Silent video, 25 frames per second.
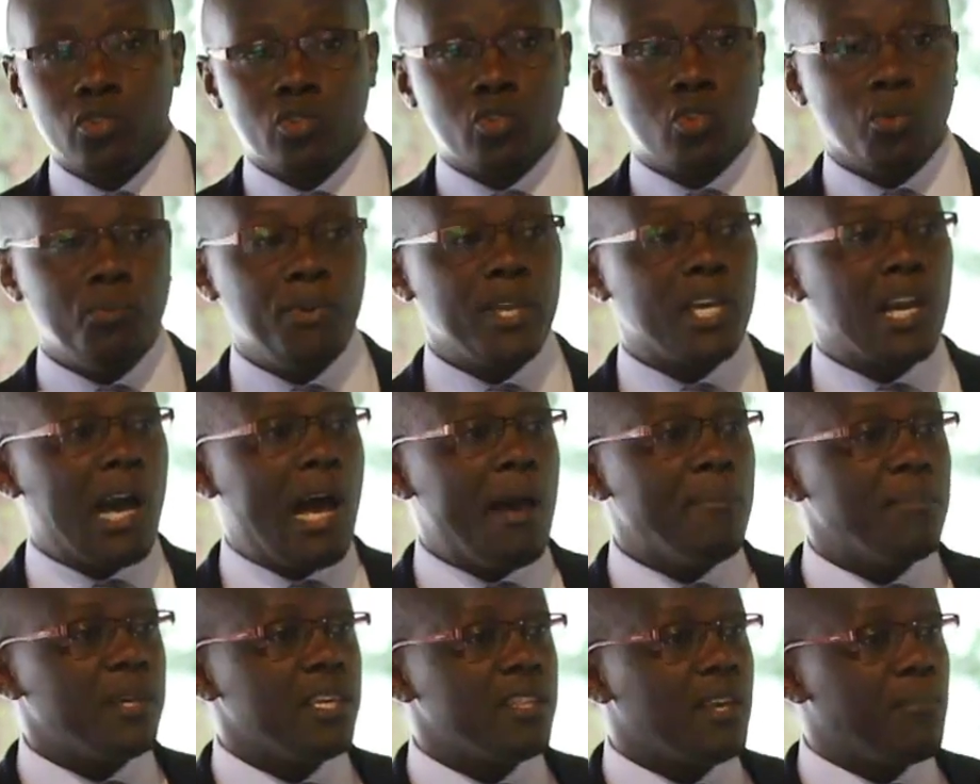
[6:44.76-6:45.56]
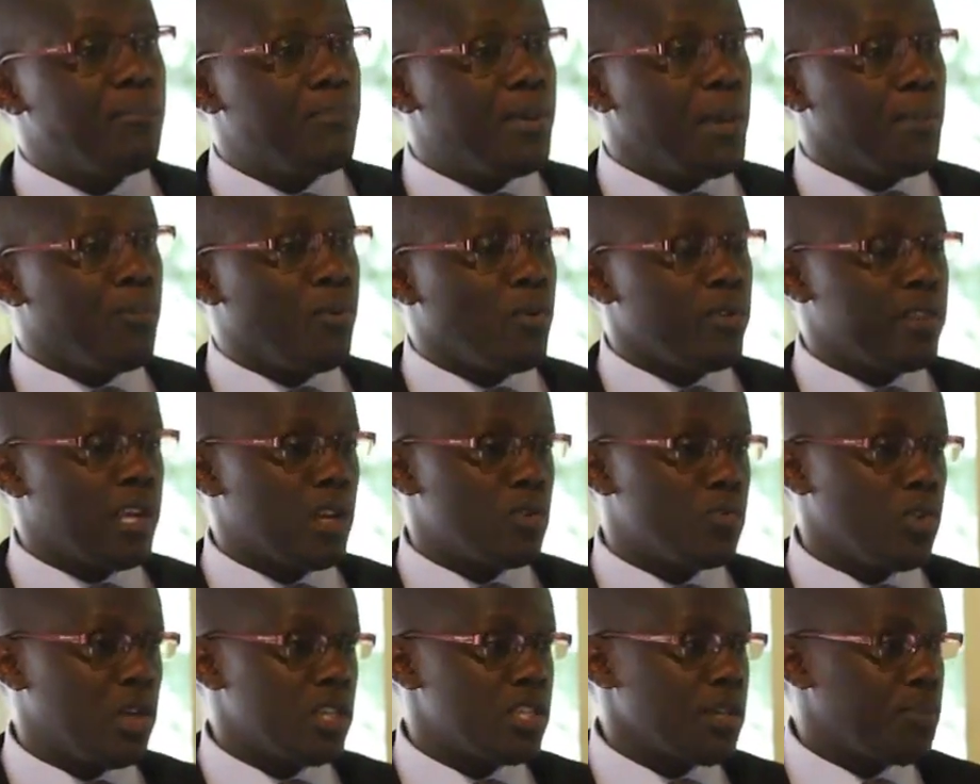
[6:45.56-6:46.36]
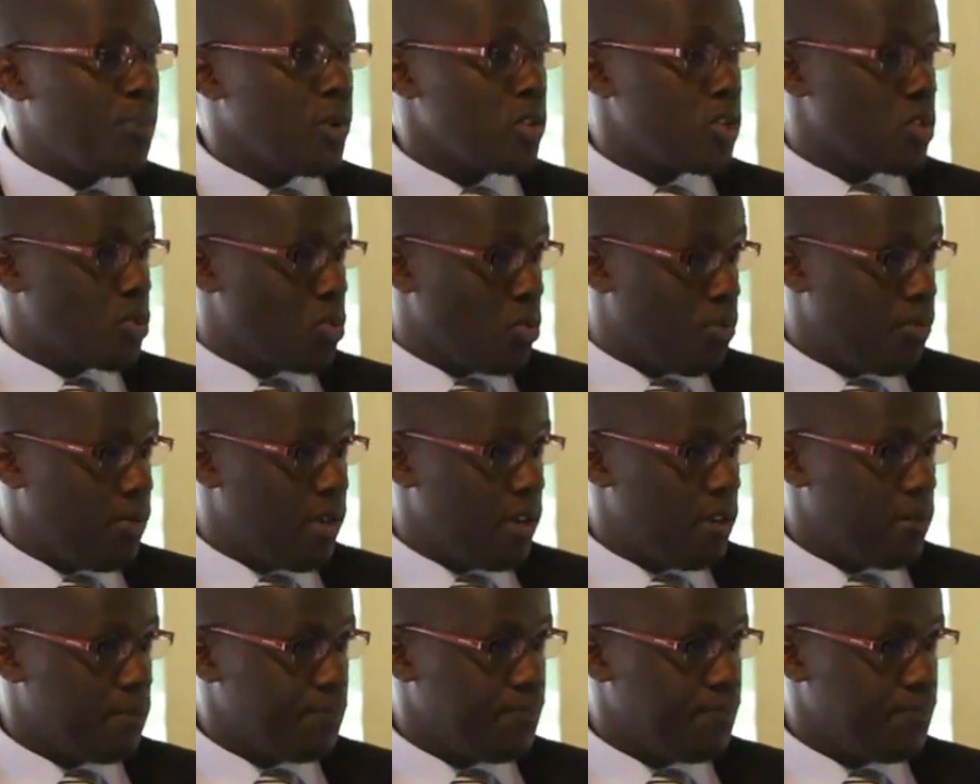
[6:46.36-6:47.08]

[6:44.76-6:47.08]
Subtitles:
to becoming the people that we are supposed to be.